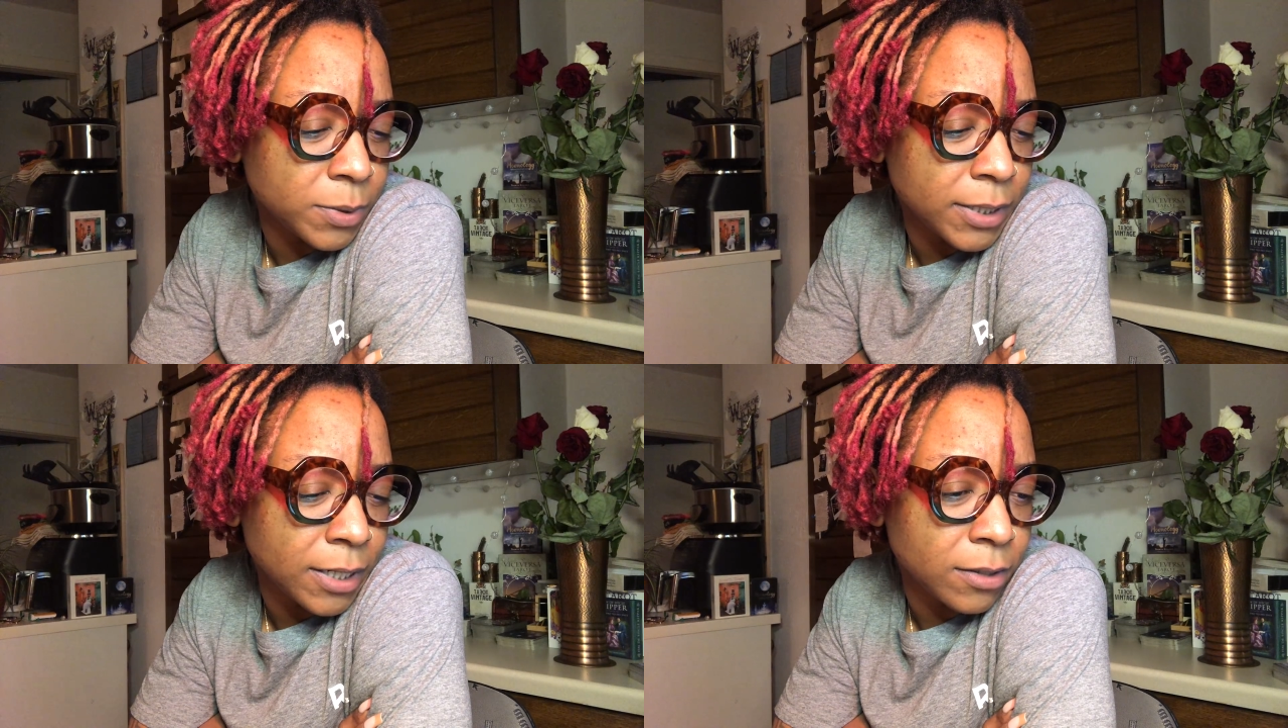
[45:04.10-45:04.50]

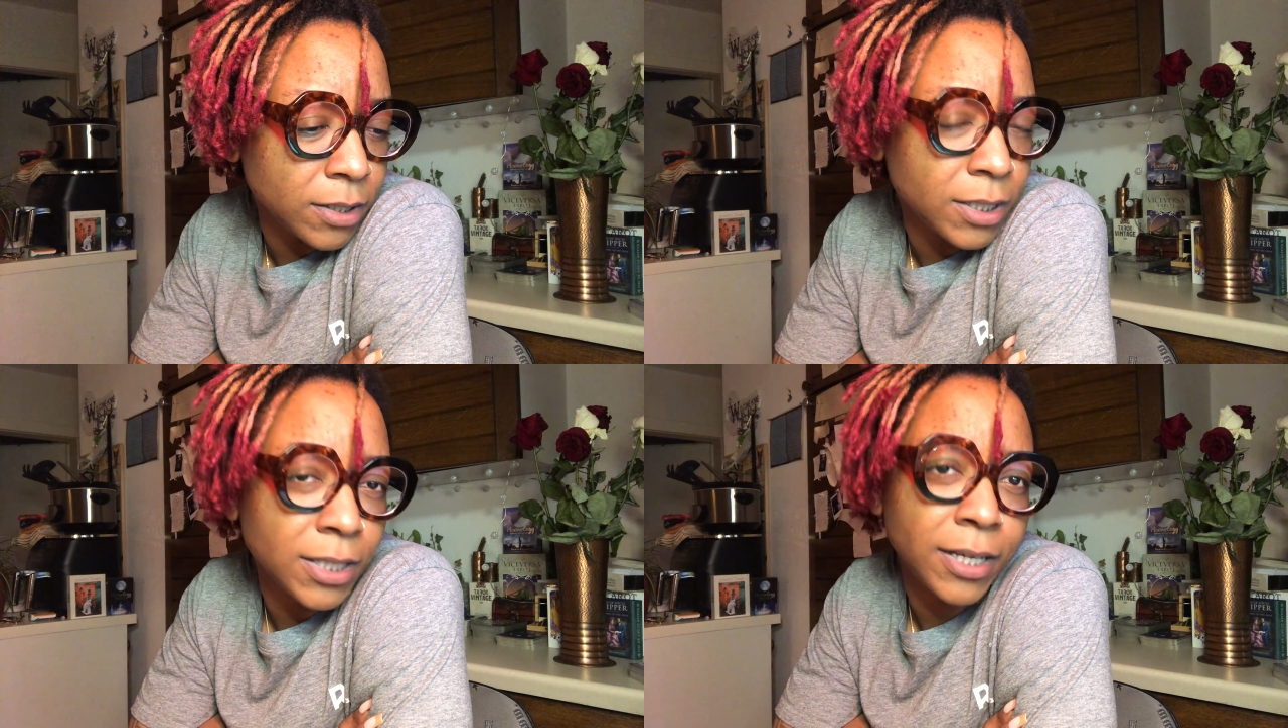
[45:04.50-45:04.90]
without
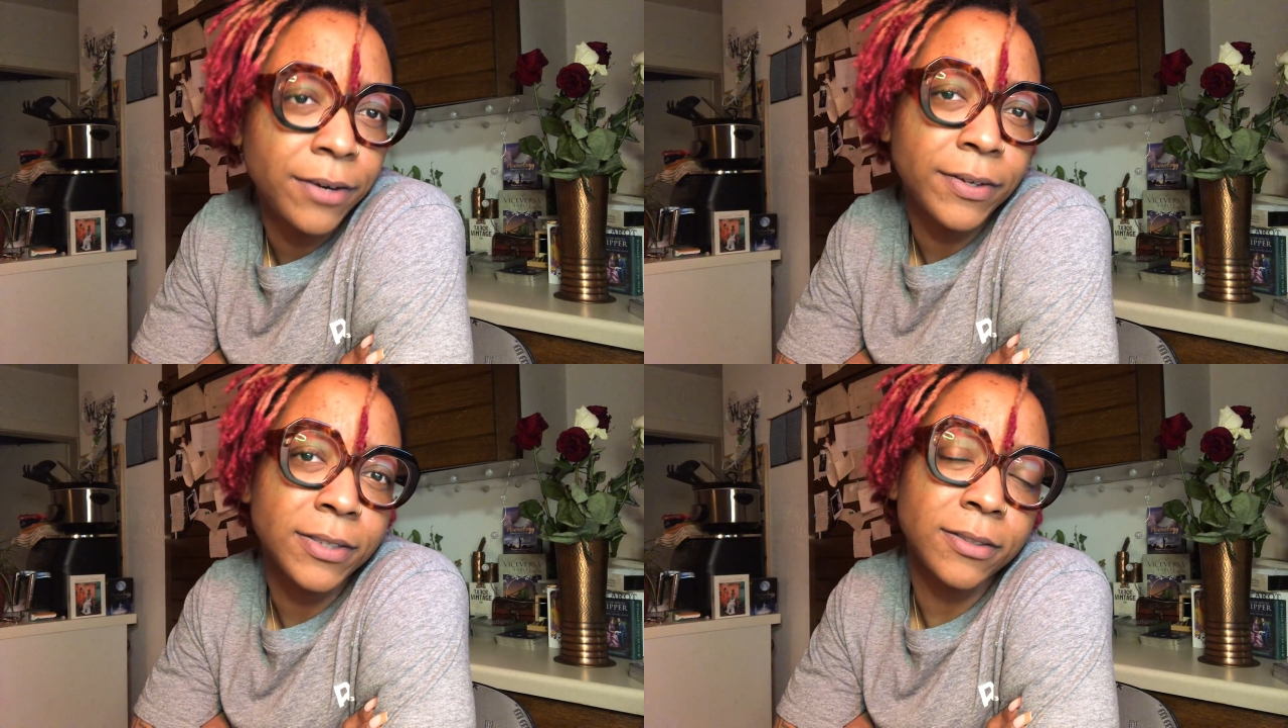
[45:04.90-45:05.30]
good
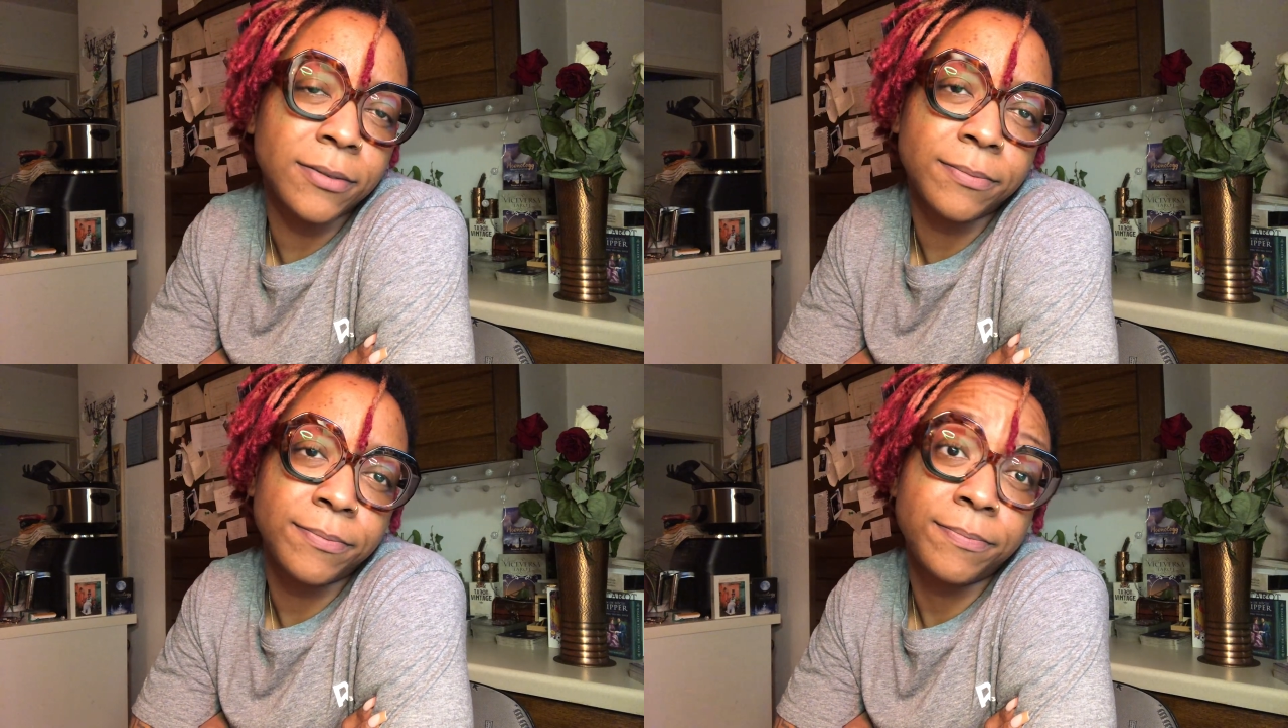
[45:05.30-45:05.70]
character?
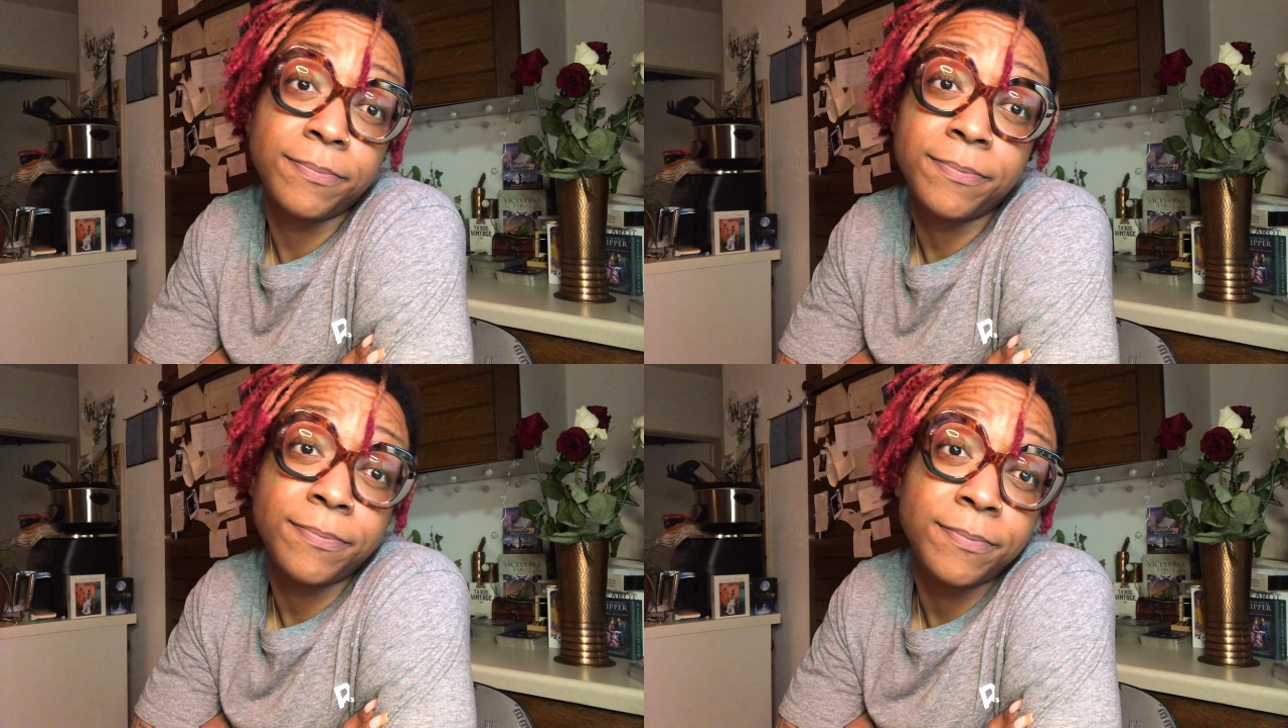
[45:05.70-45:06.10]

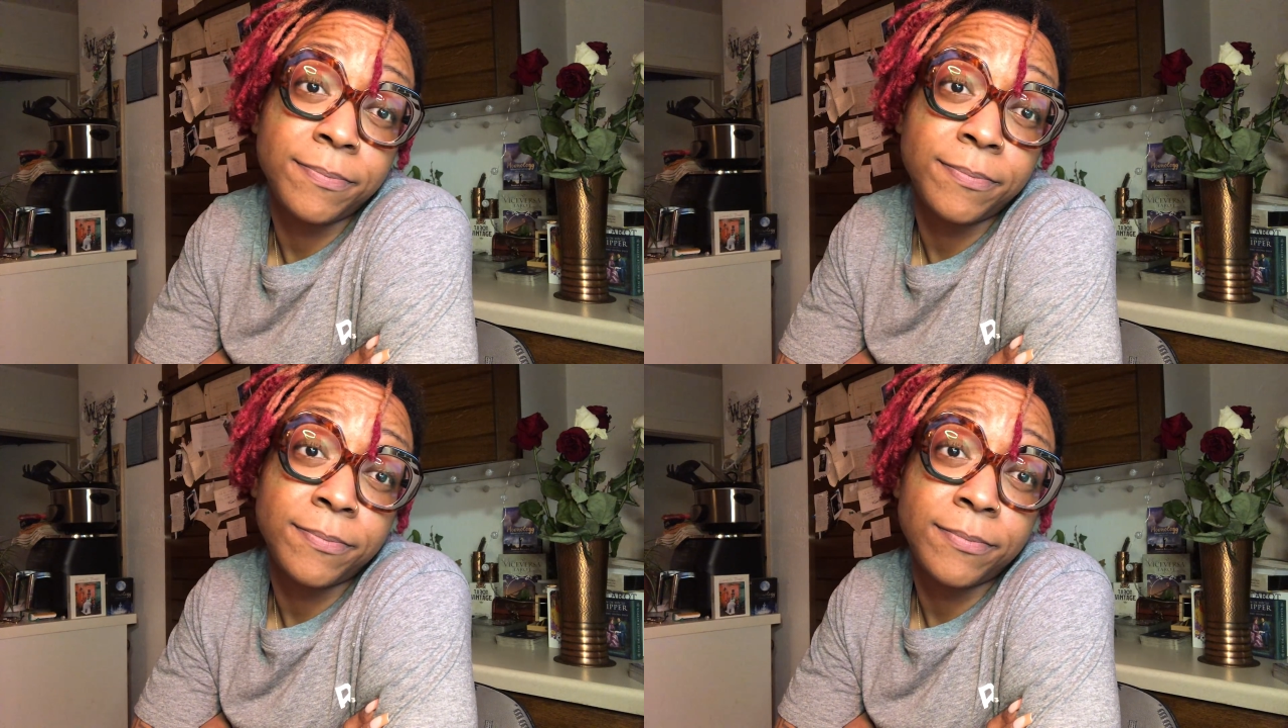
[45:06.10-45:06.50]

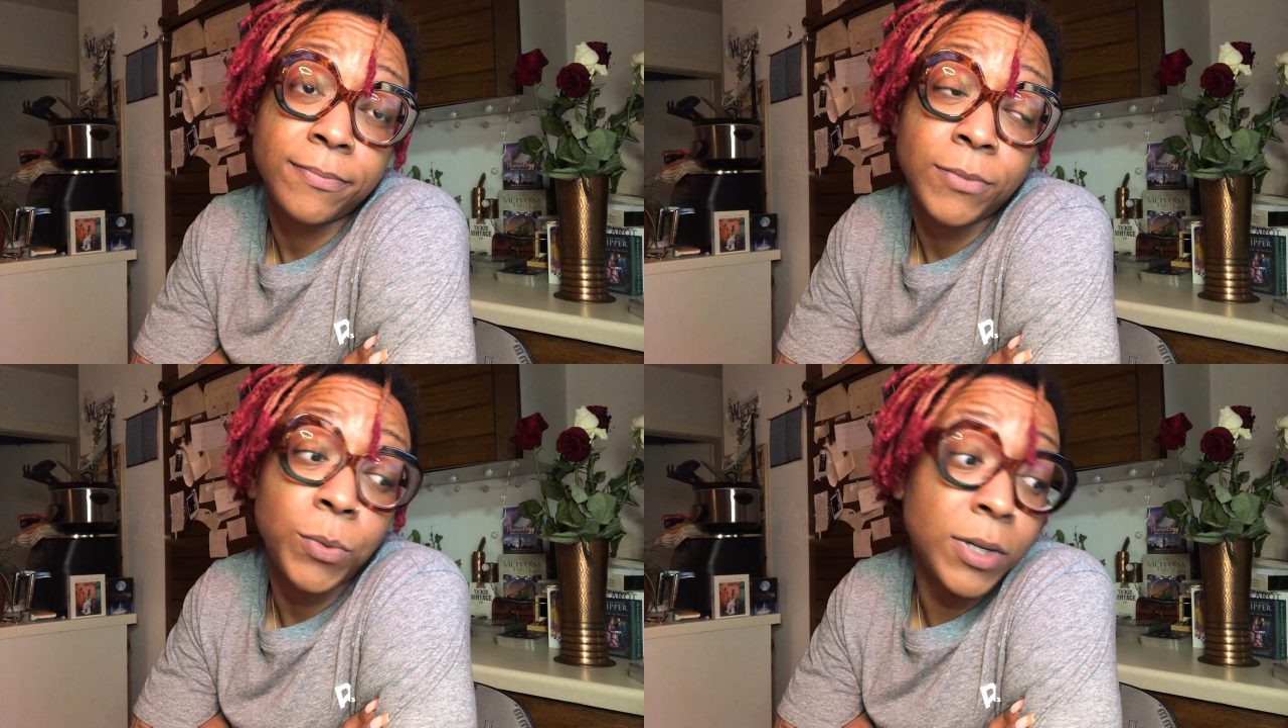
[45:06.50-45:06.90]

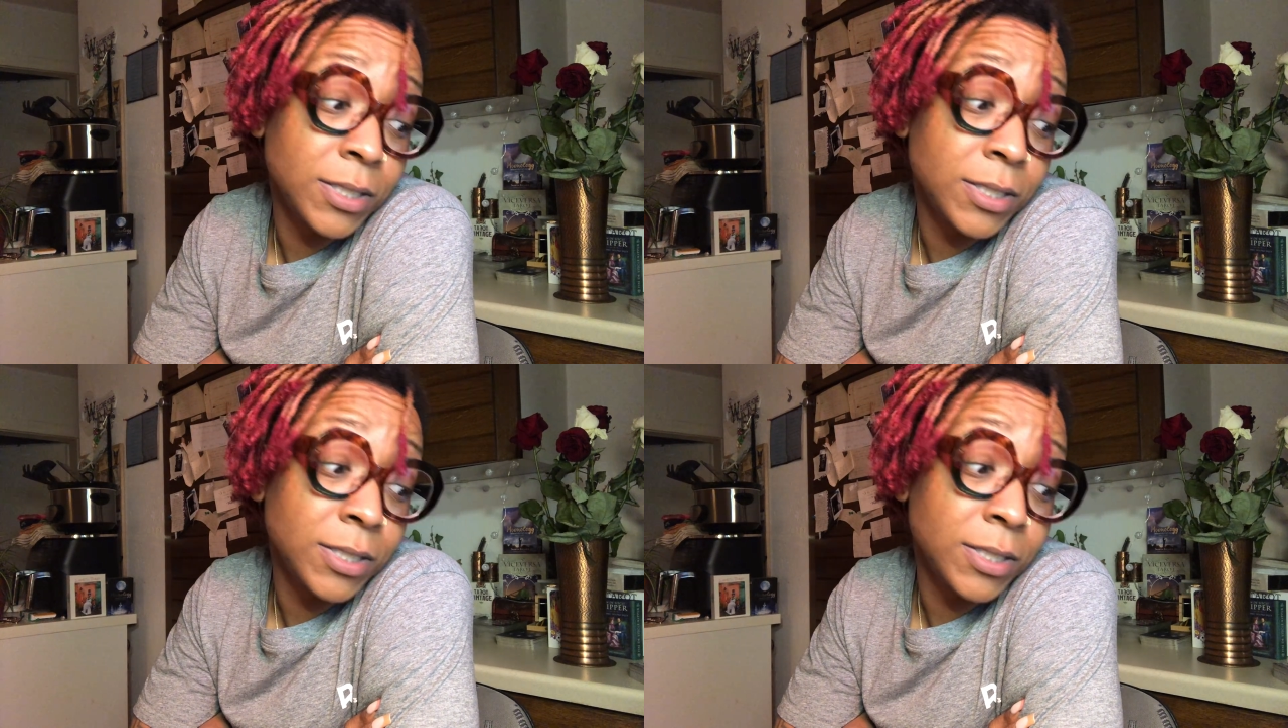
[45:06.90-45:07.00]
What